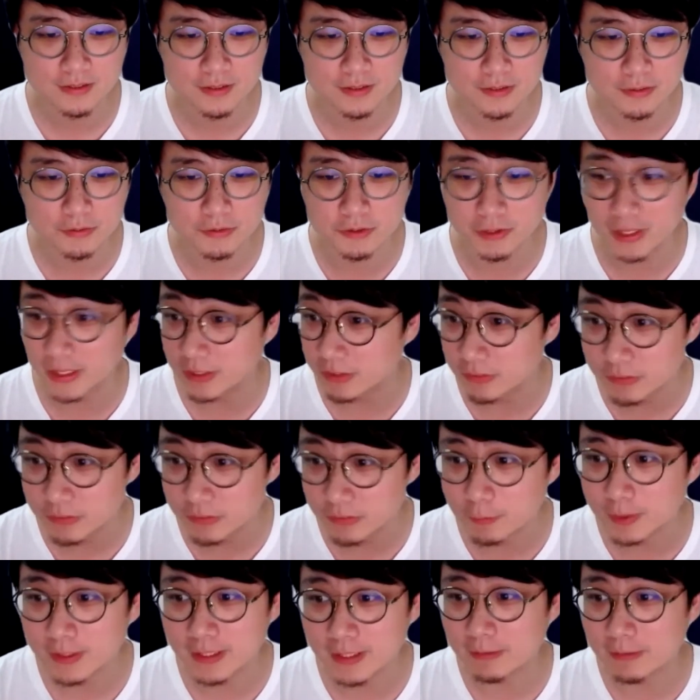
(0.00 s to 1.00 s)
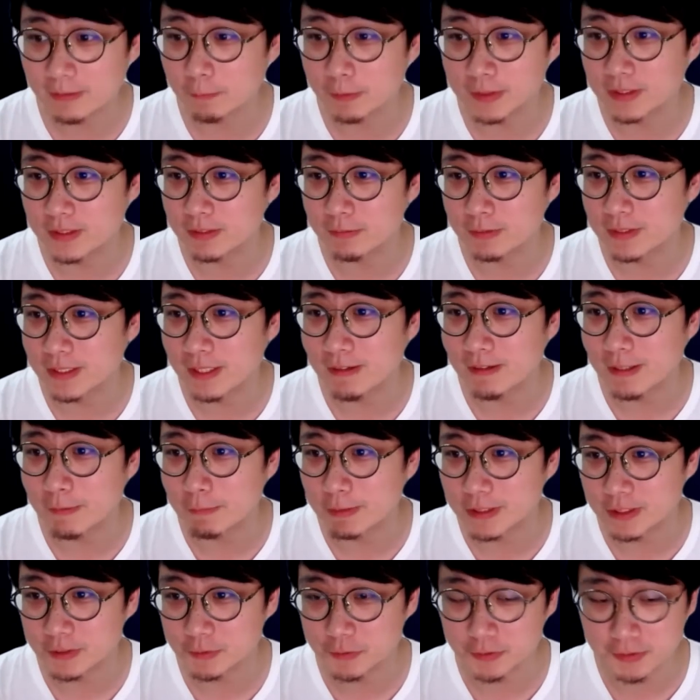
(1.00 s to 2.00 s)
due to I don't know what the hell I
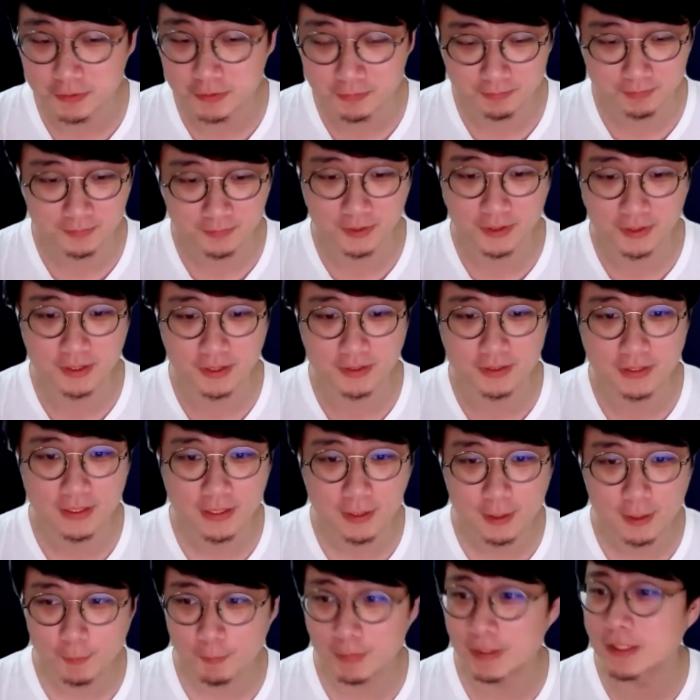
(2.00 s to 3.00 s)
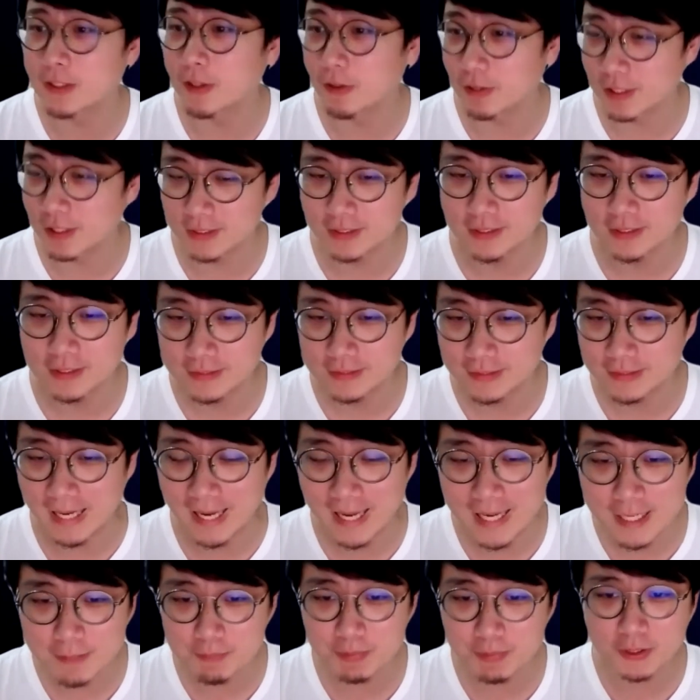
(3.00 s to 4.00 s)
was doing. Okay, but okay,
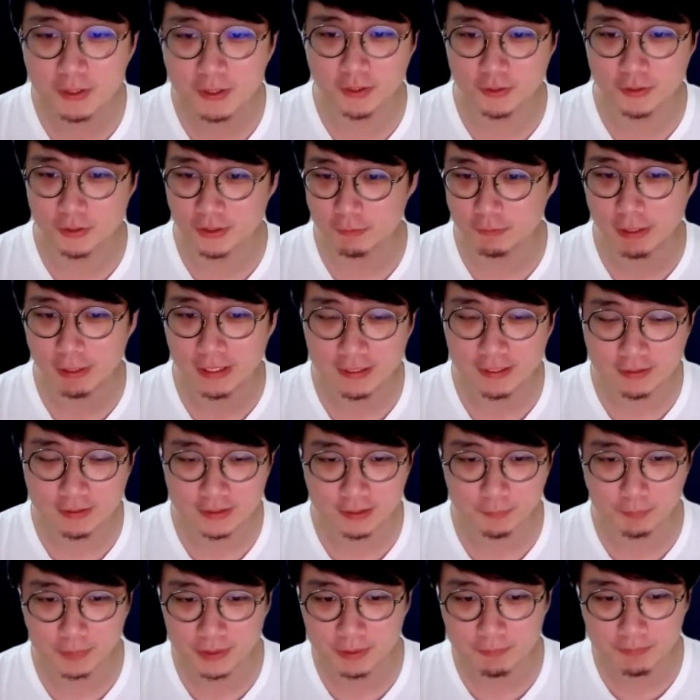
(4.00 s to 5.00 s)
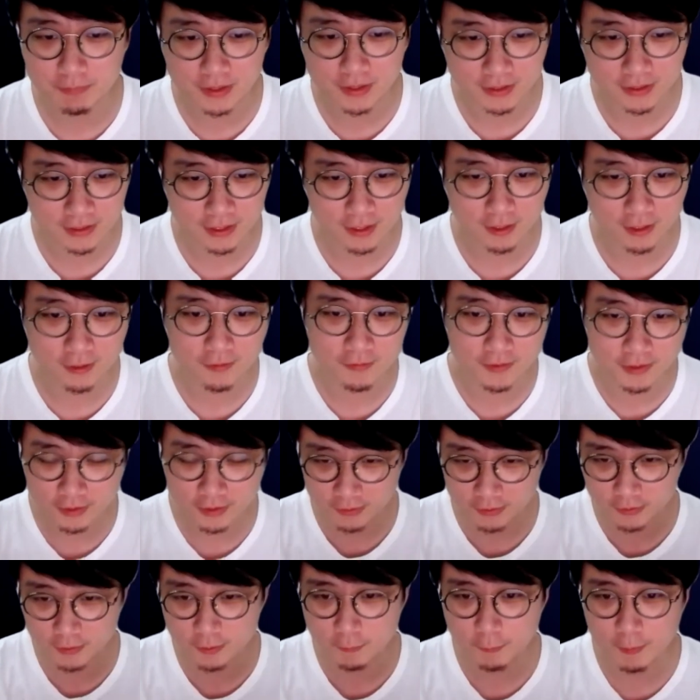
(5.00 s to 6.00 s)
that 8 Bitcoin right now is a big money. However,
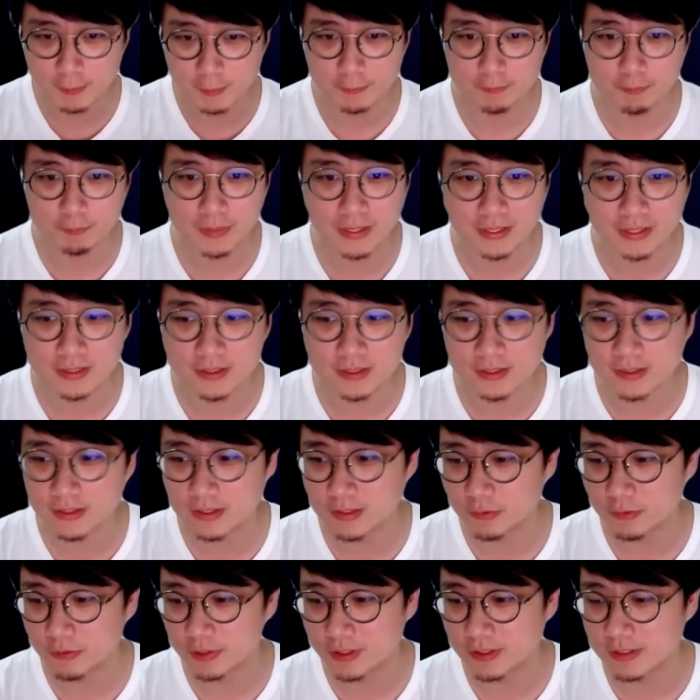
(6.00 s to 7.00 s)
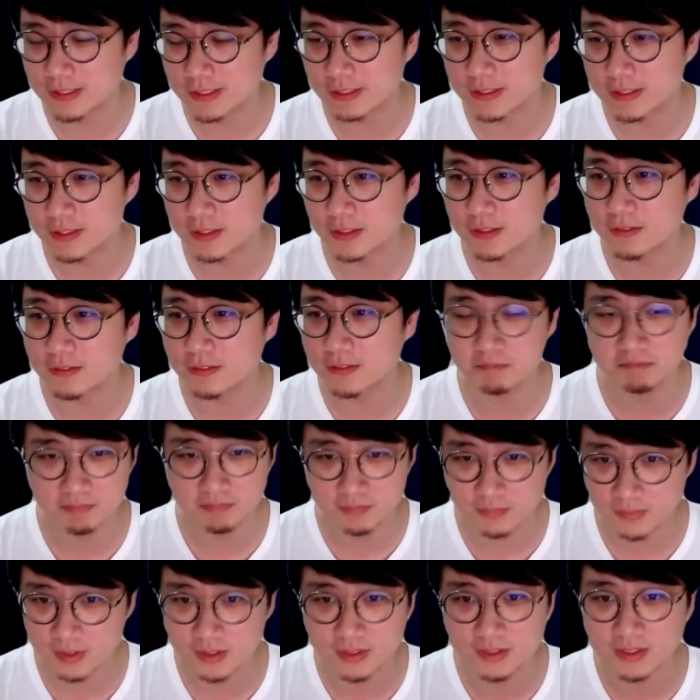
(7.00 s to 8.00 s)
what back in 2016
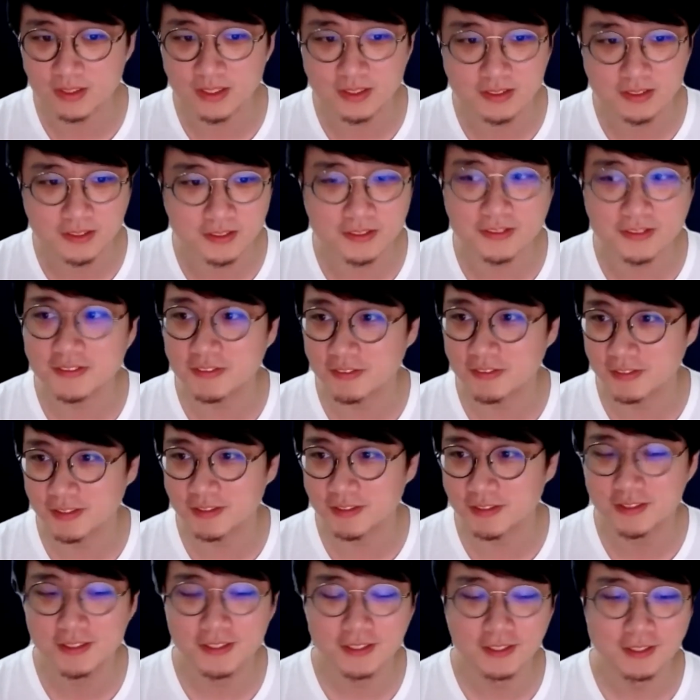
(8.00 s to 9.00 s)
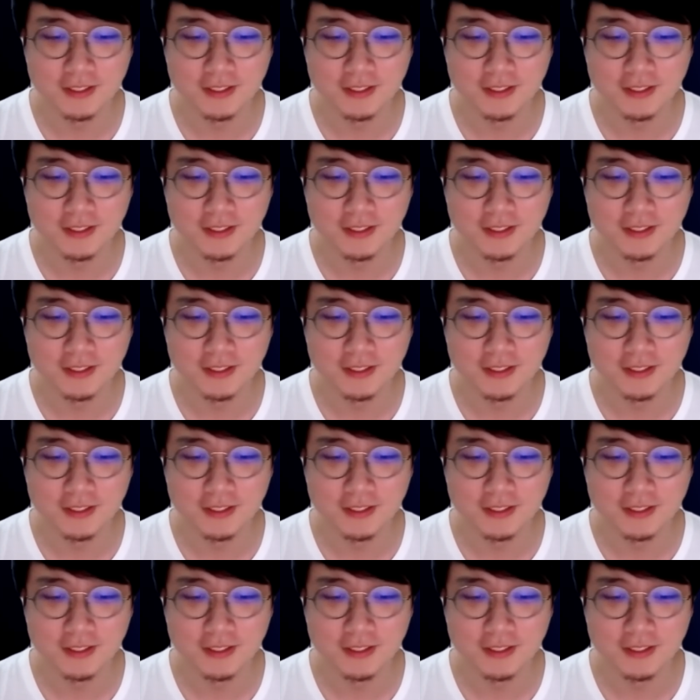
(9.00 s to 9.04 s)
is nothing. Okay,